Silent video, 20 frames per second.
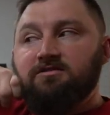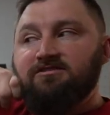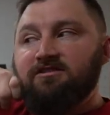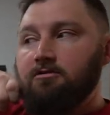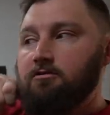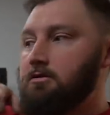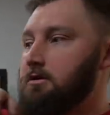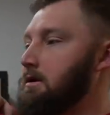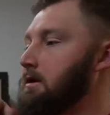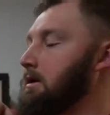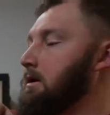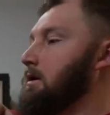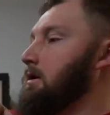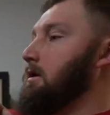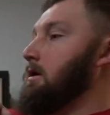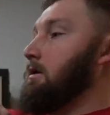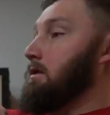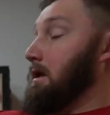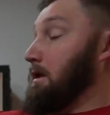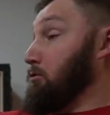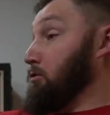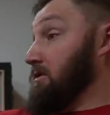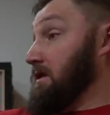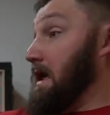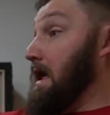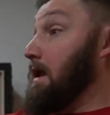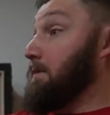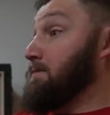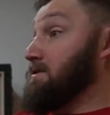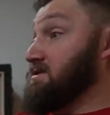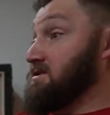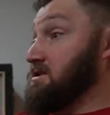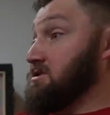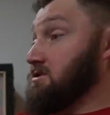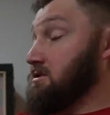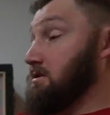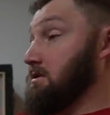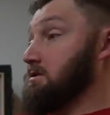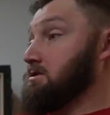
So like with head position,